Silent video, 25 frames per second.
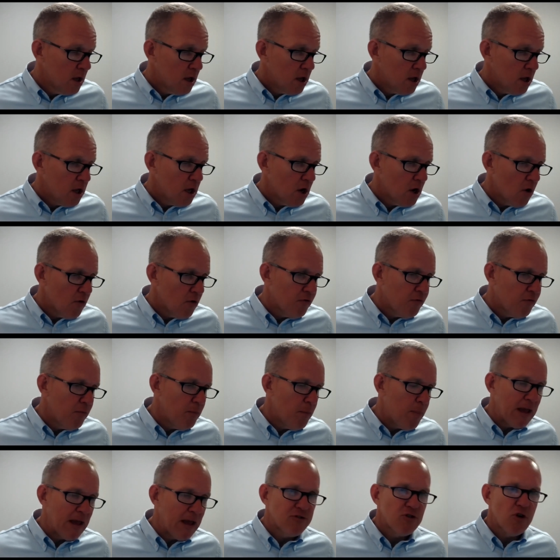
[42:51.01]
you know,
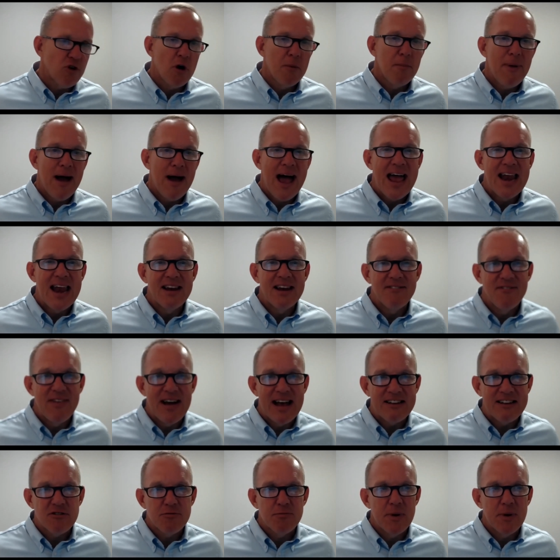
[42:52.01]
based on my
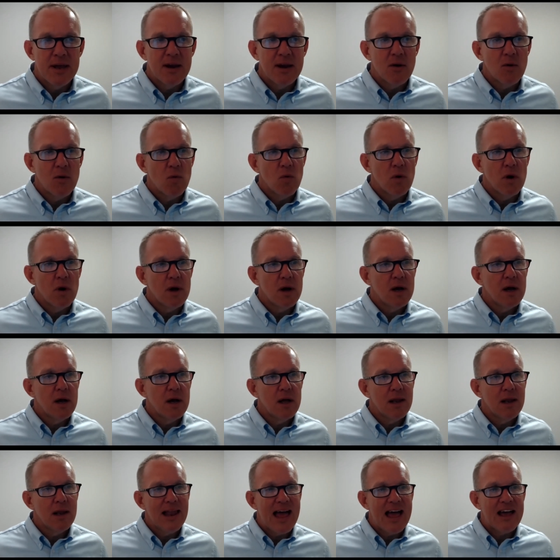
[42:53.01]
investment,
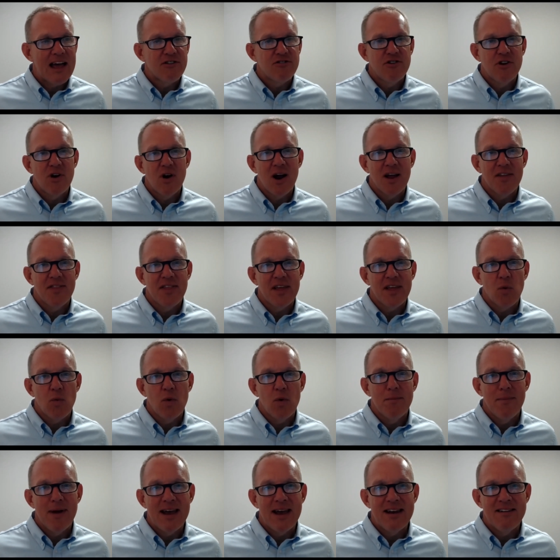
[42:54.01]
last year, I think we
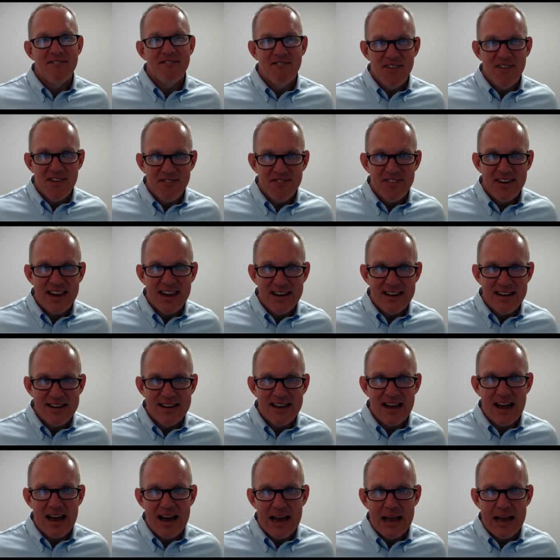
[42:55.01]
made 15
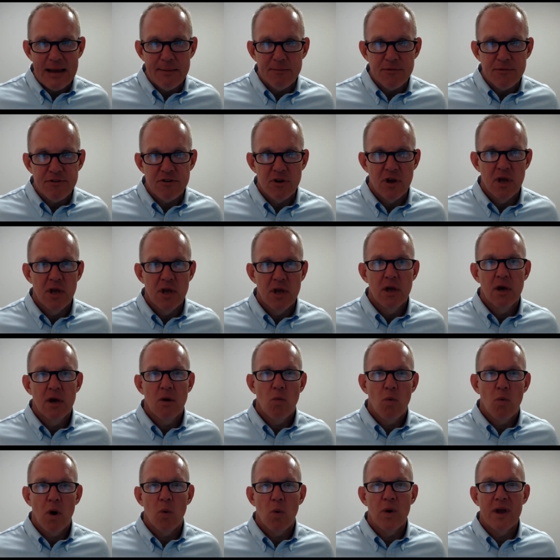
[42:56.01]
times
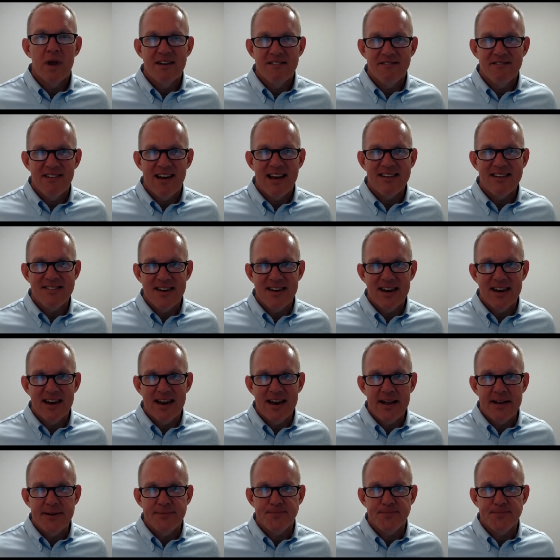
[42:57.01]
what we invested in it.